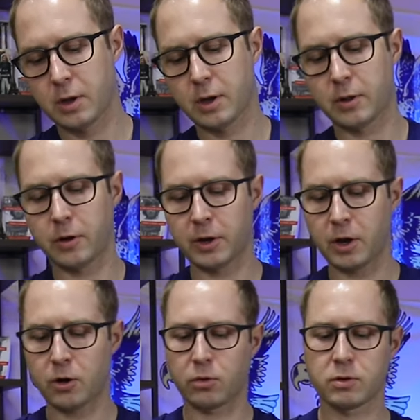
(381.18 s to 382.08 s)
And there you
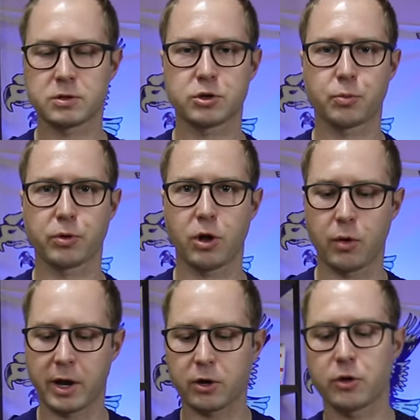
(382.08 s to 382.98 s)
go, super low
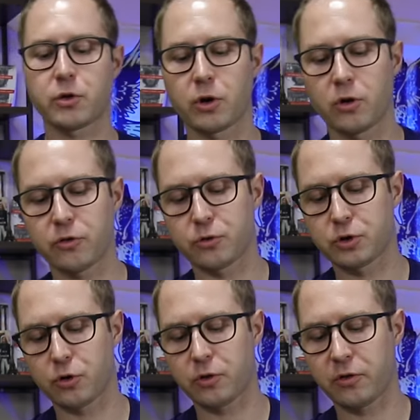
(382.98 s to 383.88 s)
angle. You can also
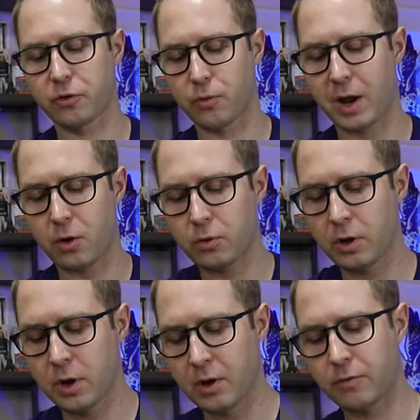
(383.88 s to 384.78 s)
turn this around
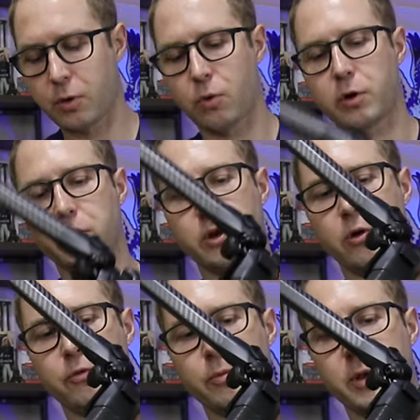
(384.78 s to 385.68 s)
if I wanted to
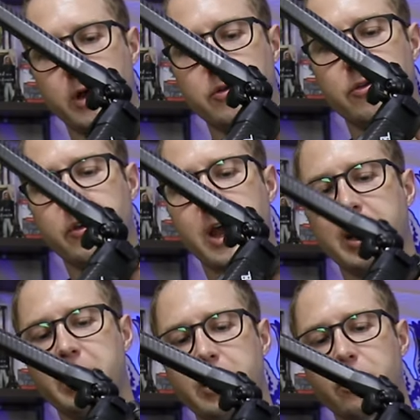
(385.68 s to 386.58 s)
go from the
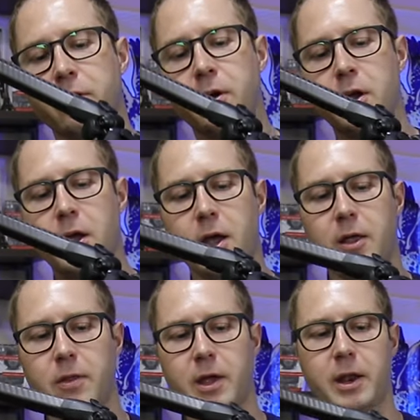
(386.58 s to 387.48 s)
underside here
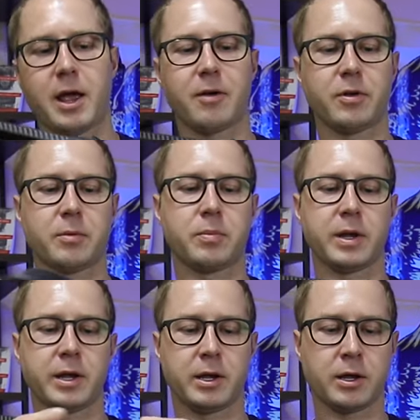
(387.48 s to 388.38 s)
and then have it
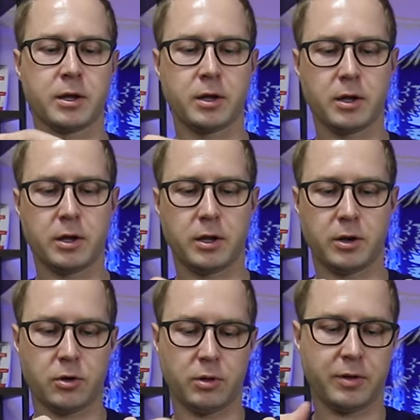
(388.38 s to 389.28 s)
be, you
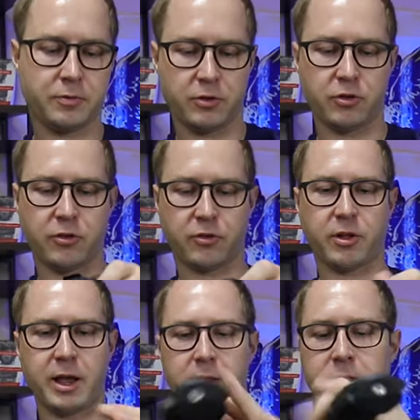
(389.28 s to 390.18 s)
know, lifted just
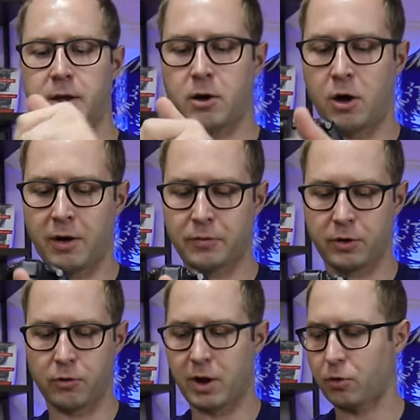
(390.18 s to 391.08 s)
slightly off the
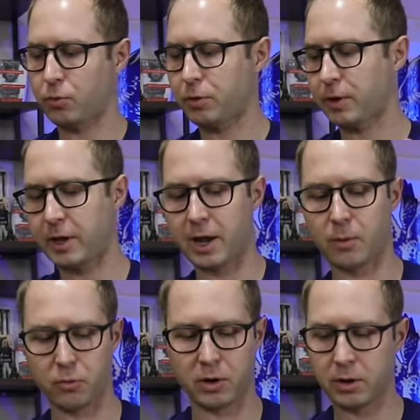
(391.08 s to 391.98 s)
ground with the
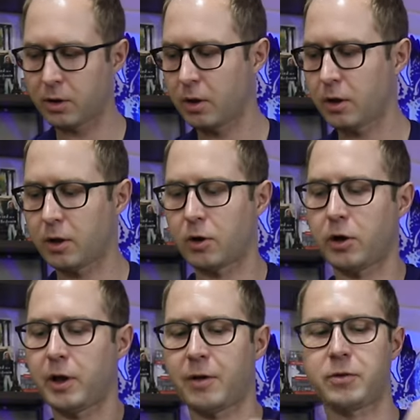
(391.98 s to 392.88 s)
camera. And
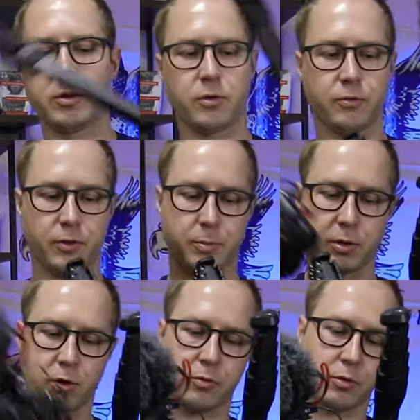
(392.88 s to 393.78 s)
all you have to do is flip
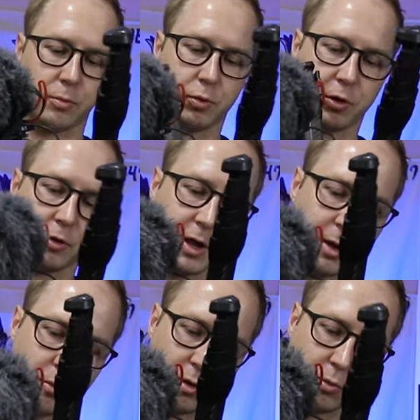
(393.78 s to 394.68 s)
it over and put your
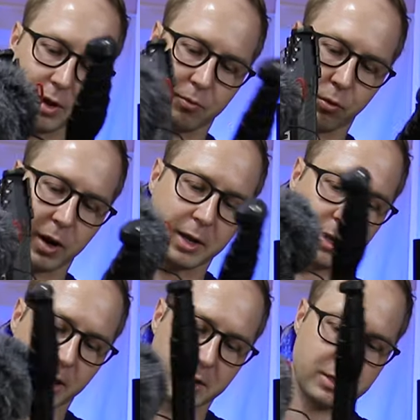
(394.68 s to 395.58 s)
camera in whatever way
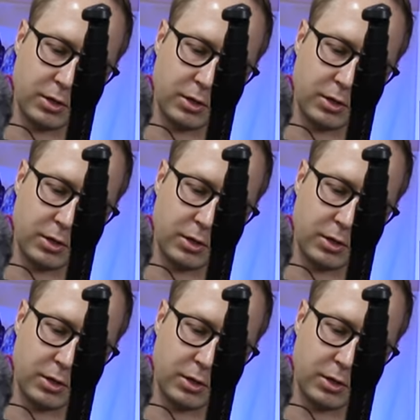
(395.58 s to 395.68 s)
you'd like